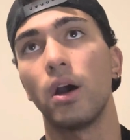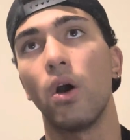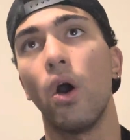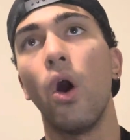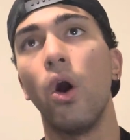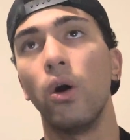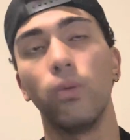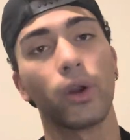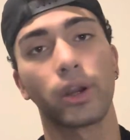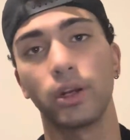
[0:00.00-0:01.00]
all
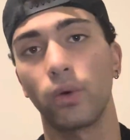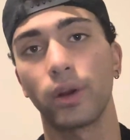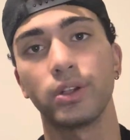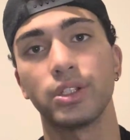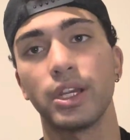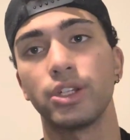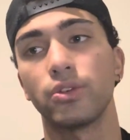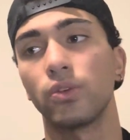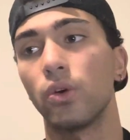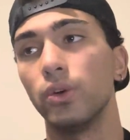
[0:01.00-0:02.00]
work in an
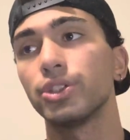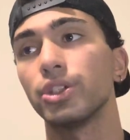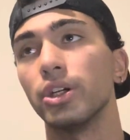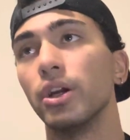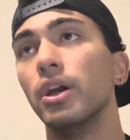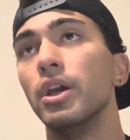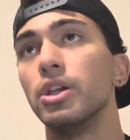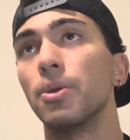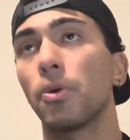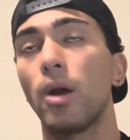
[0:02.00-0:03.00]
organizational culture,
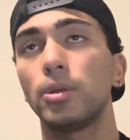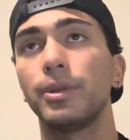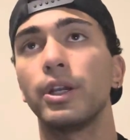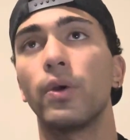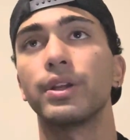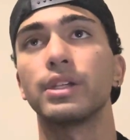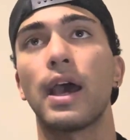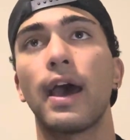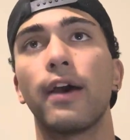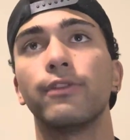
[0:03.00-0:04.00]
you're probably going to
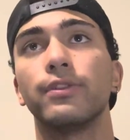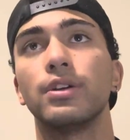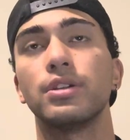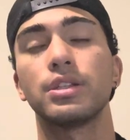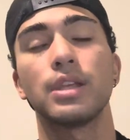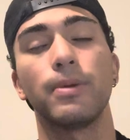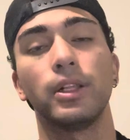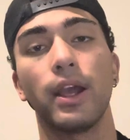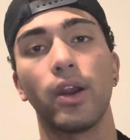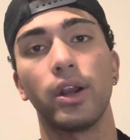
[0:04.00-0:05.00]
have
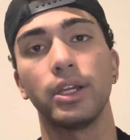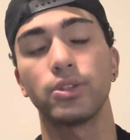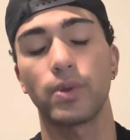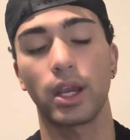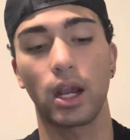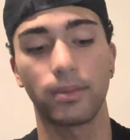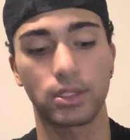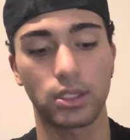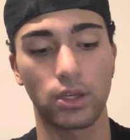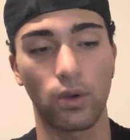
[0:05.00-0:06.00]
similarities when it comes
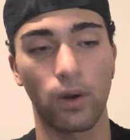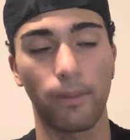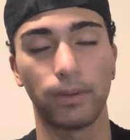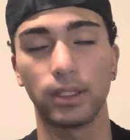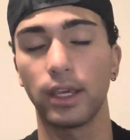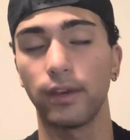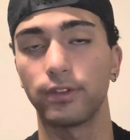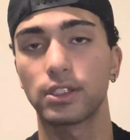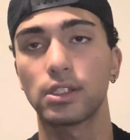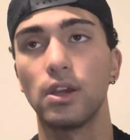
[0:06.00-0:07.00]
to your
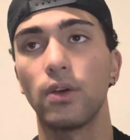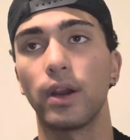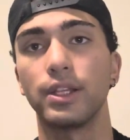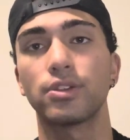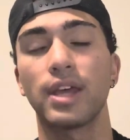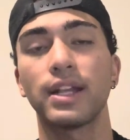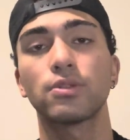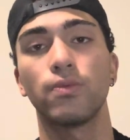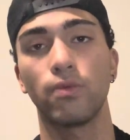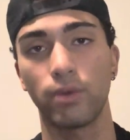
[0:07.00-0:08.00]
beliefs, right? So that's
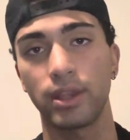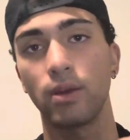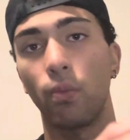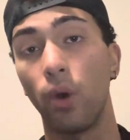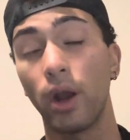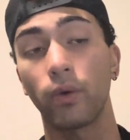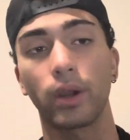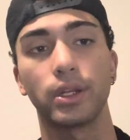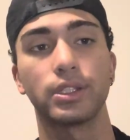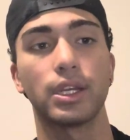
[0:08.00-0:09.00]
within one
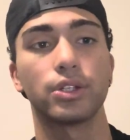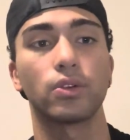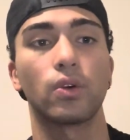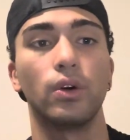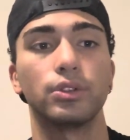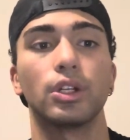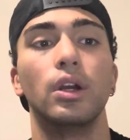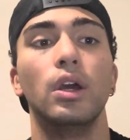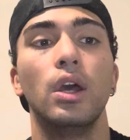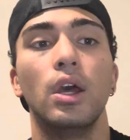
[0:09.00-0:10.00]
organizational culture.
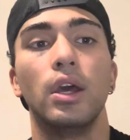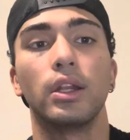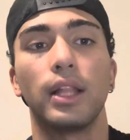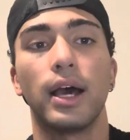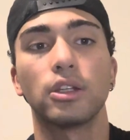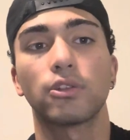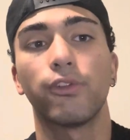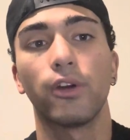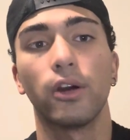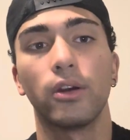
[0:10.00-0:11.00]
It allows
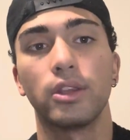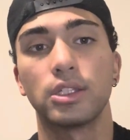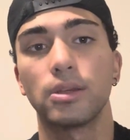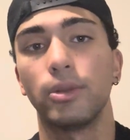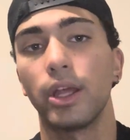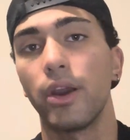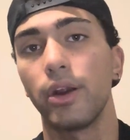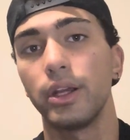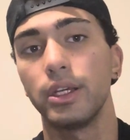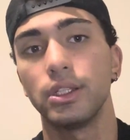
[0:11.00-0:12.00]
for the
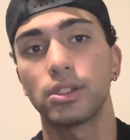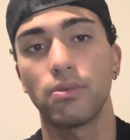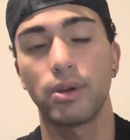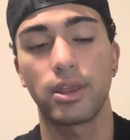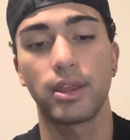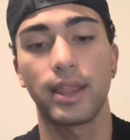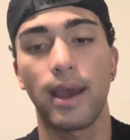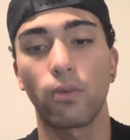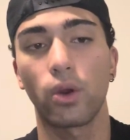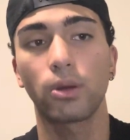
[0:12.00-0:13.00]
similarities within
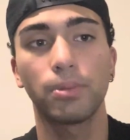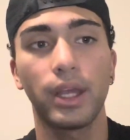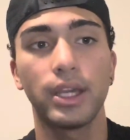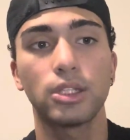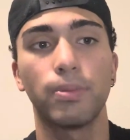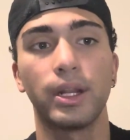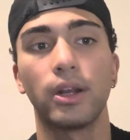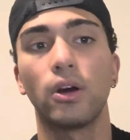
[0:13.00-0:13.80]
that workplace, but it